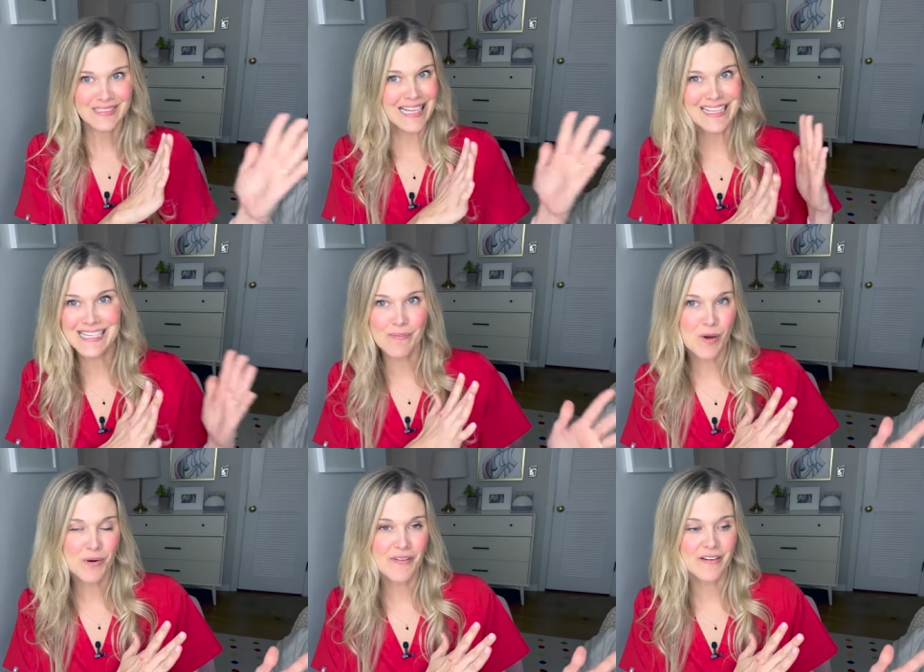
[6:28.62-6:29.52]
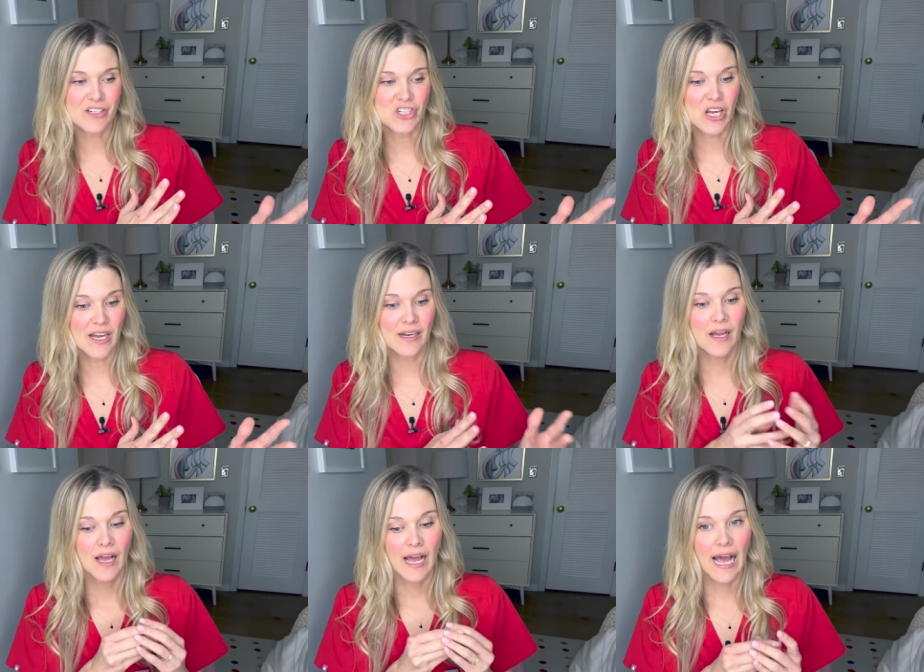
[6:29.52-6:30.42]
the Depo-Provera shot
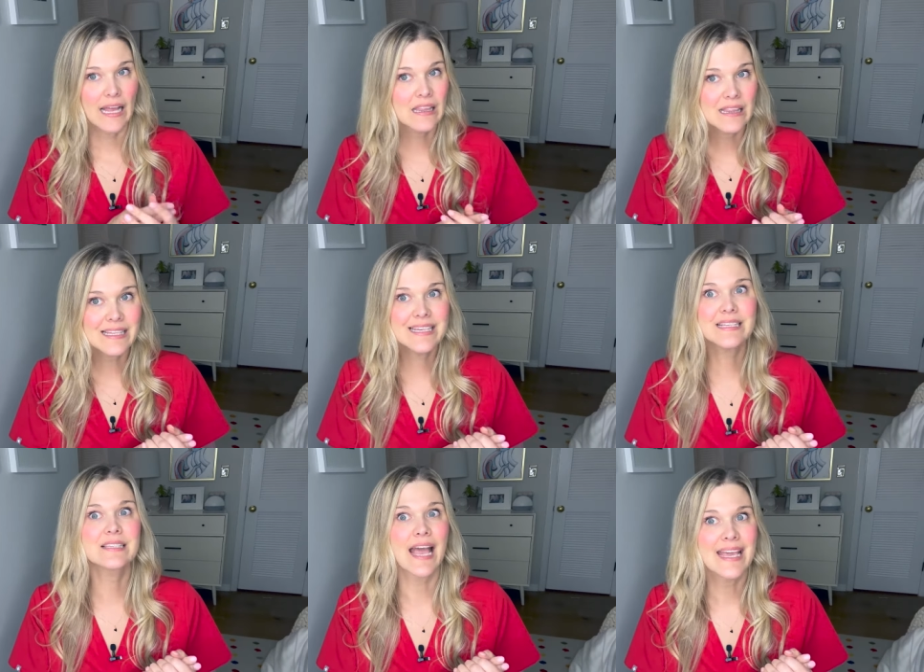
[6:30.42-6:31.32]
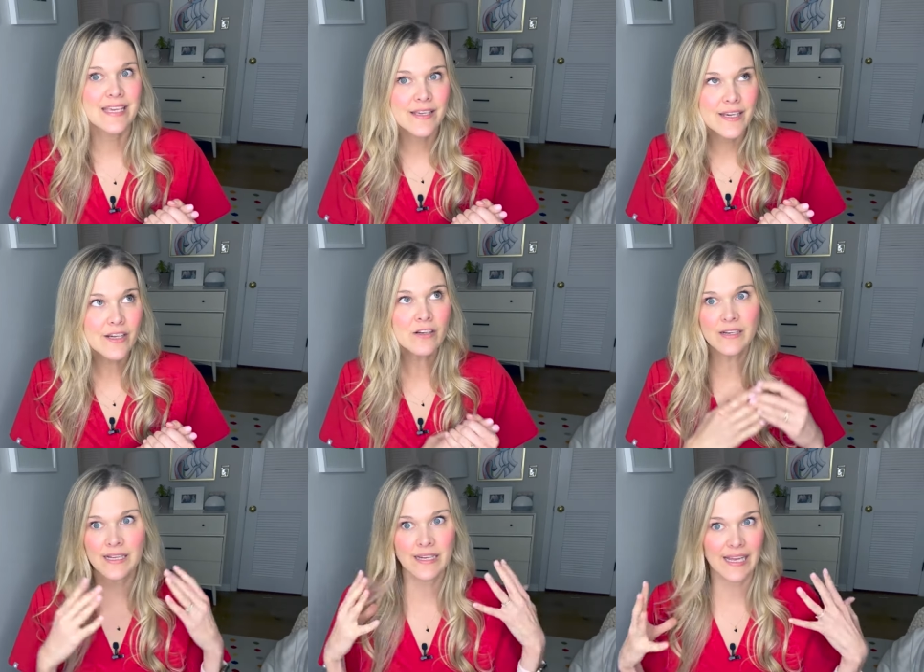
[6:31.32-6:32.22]
at least a year
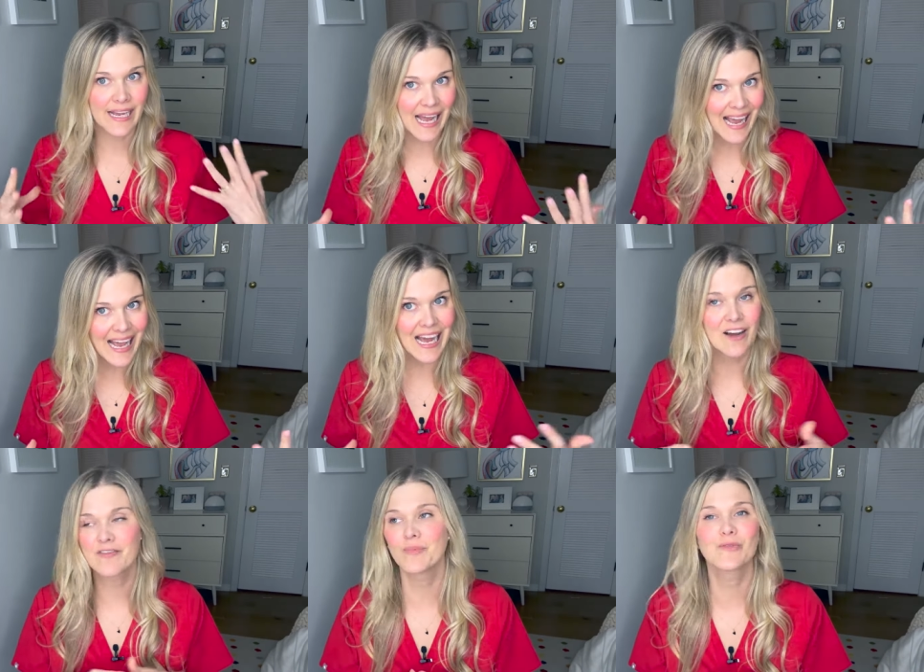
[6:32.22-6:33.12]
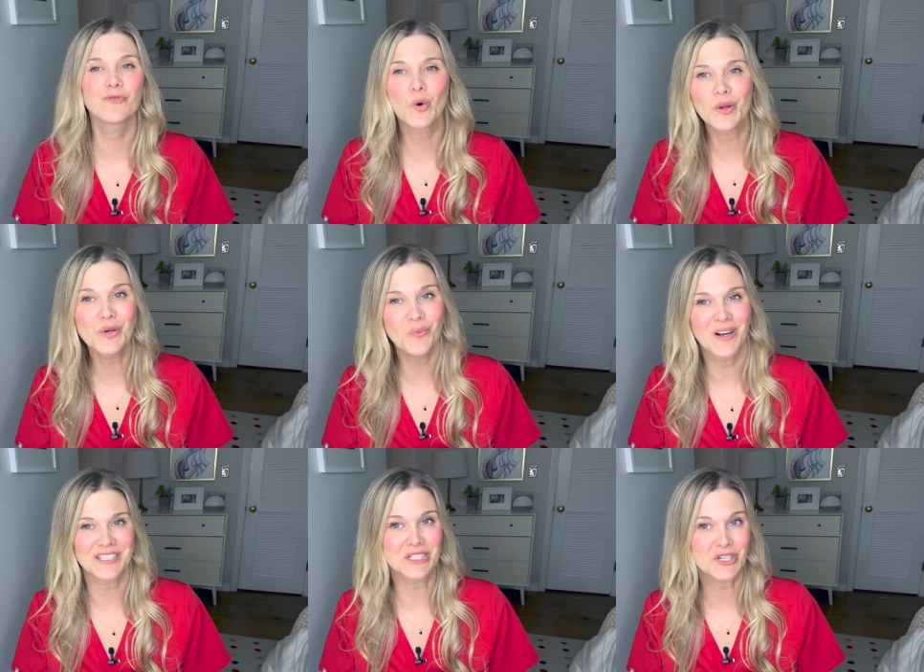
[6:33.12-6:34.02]
and a half before you
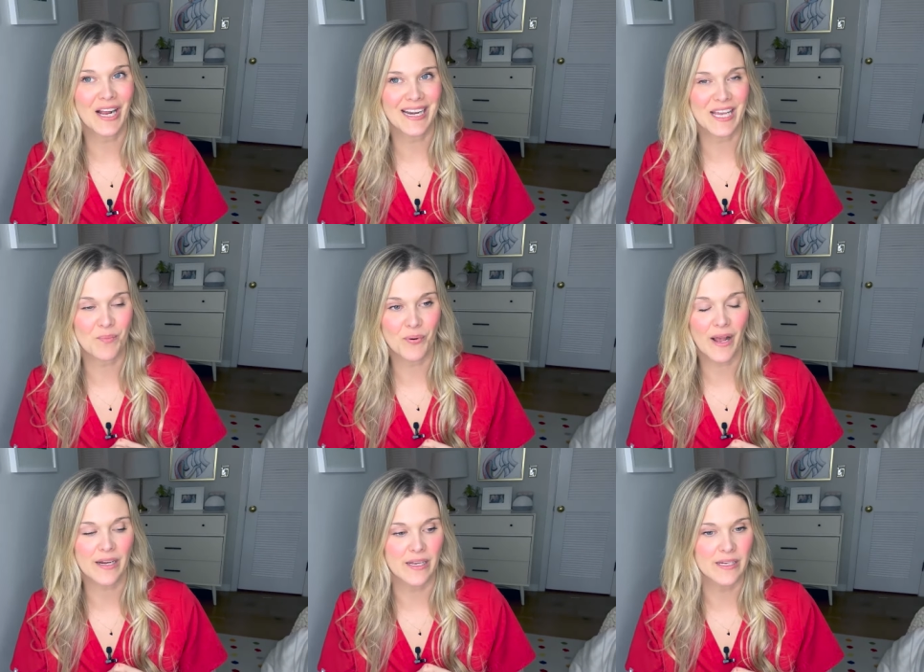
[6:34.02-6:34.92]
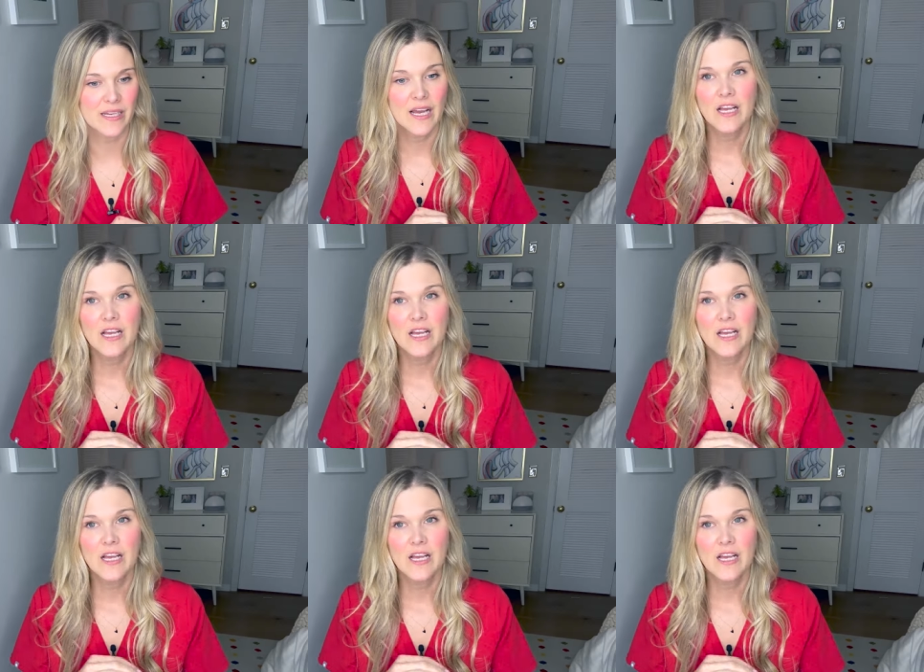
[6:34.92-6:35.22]
want to try to get pregnant.